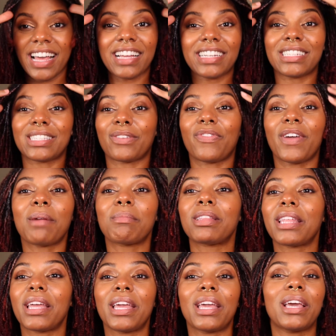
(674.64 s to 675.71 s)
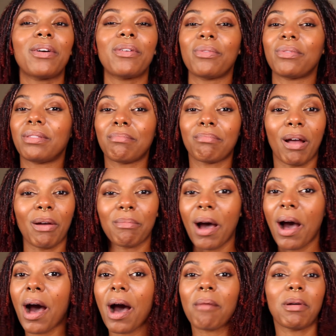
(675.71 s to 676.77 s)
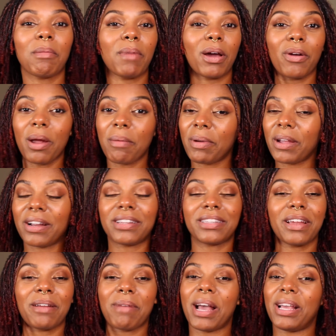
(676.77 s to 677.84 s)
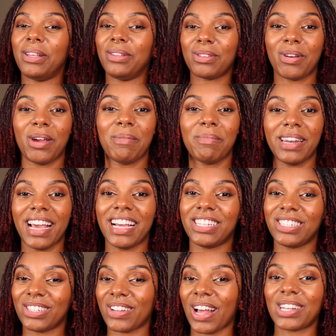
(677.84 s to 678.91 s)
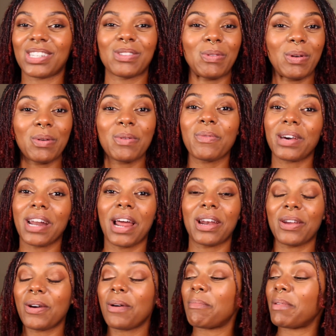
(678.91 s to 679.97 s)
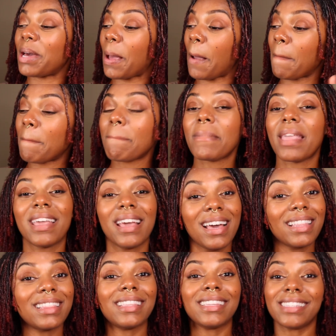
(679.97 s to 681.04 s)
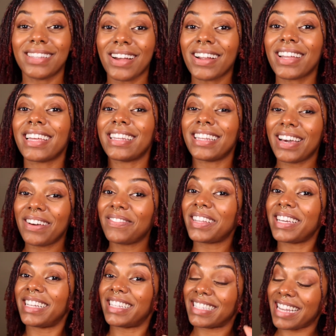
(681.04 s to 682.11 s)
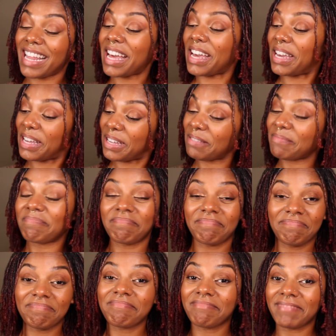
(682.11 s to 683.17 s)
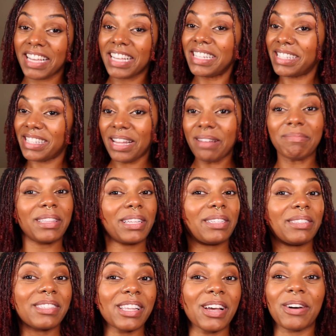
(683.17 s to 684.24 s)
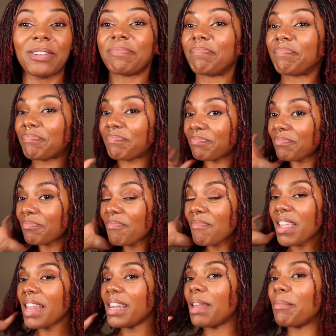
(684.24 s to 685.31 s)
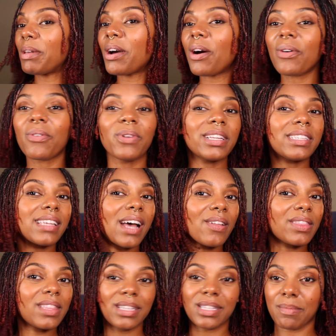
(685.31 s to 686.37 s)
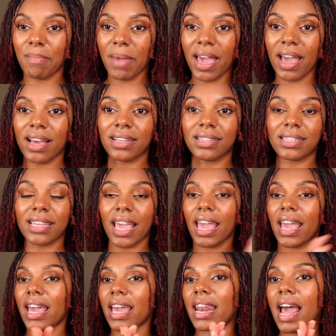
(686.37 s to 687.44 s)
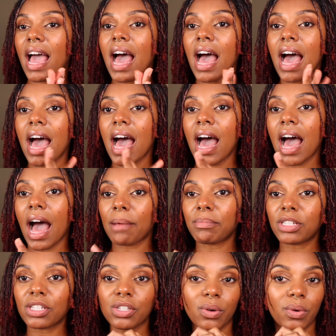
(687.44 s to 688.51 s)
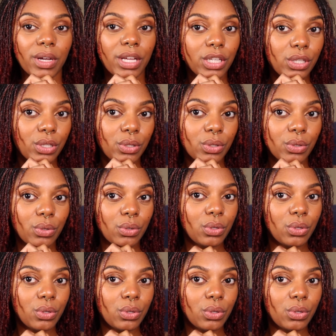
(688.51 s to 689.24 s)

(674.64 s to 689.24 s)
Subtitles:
it's just a family thing. My mom and my grandparents, everybody used Cream of Nature, so I just went with what I knew. But this Dark and Lovely is like, it's something. So let me go rinse out this mask, and I'm just going to